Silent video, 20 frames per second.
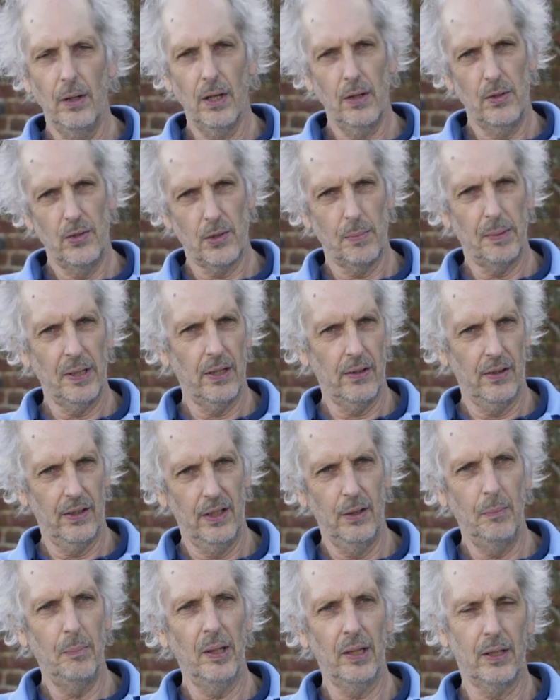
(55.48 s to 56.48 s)
knows about
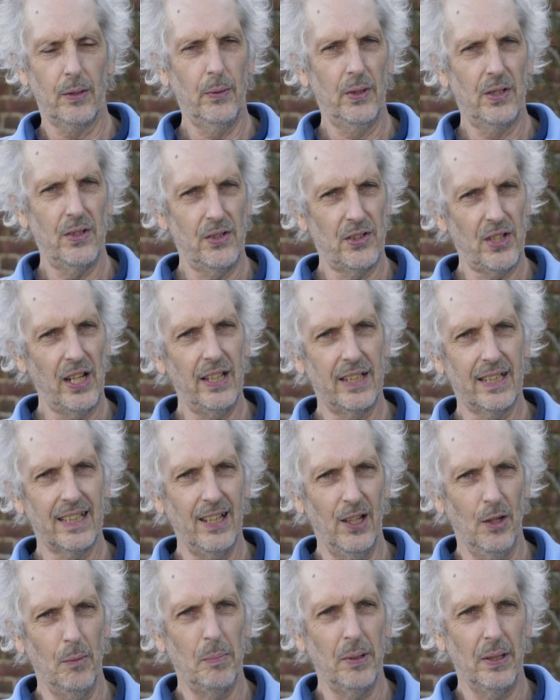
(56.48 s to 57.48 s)
the ubiquitous
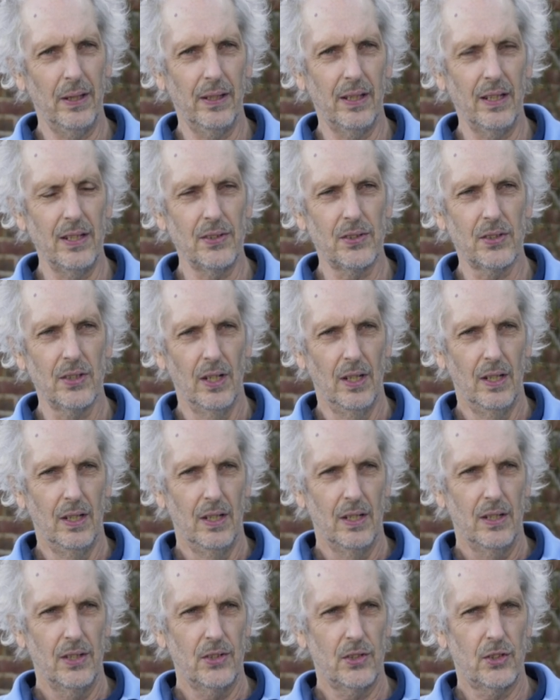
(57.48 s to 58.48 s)
Hidcup, but there's
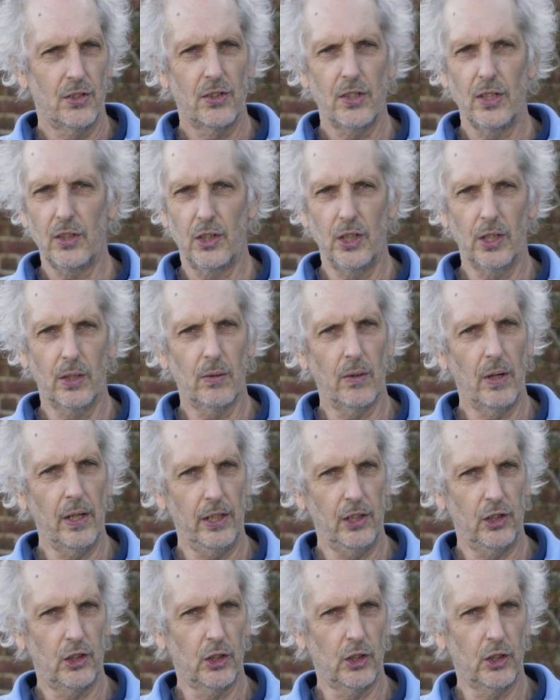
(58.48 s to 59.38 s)
such a great